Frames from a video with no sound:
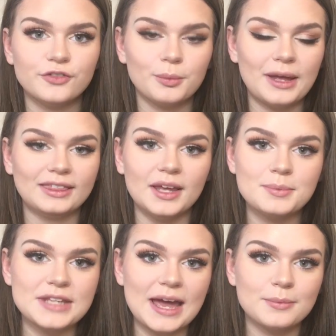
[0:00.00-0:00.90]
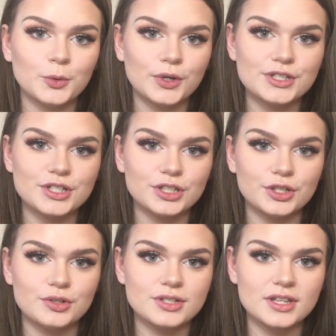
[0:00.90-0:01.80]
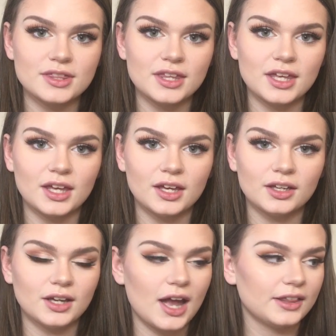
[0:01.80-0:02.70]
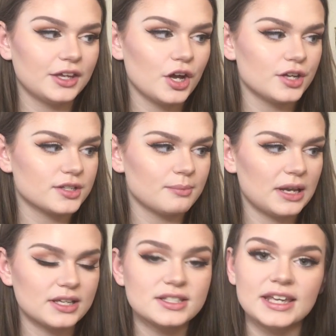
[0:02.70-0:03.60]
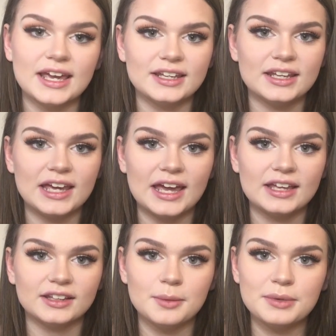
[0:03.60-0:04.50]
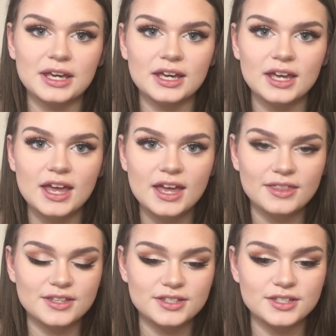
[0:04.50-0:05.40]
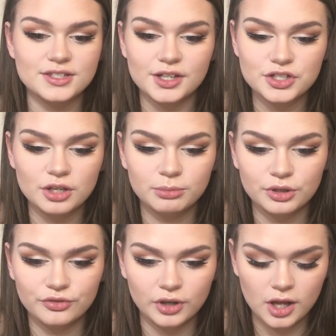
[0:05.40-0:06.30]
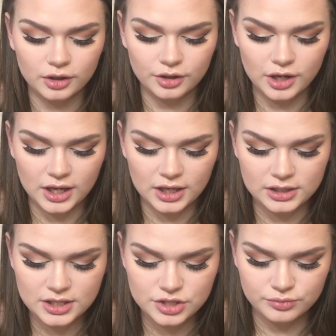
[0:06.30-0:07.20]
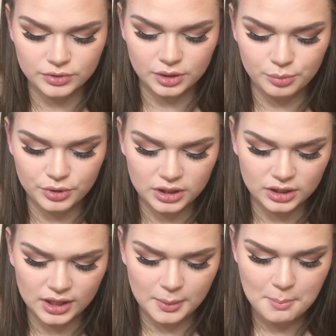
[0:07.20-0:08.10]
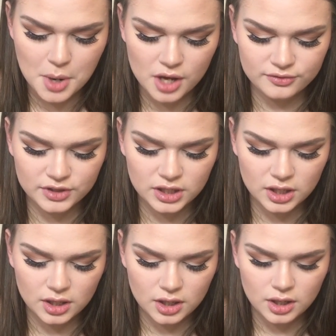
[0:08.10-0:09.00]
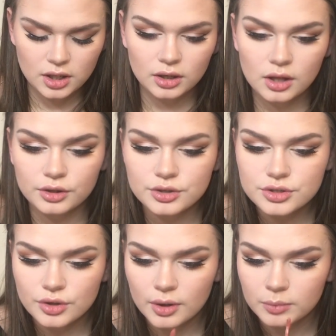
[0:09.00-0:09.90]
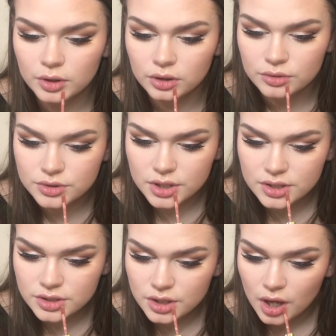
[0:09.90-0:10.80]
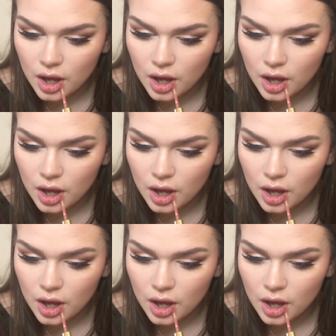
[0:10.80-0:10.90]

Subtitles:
For my lips, I'm going to use the Kylie Cosmetics Candy K lip kit. This is such a beautiful color, and it's a really pretty like mauve-y color, so I'm going to use this.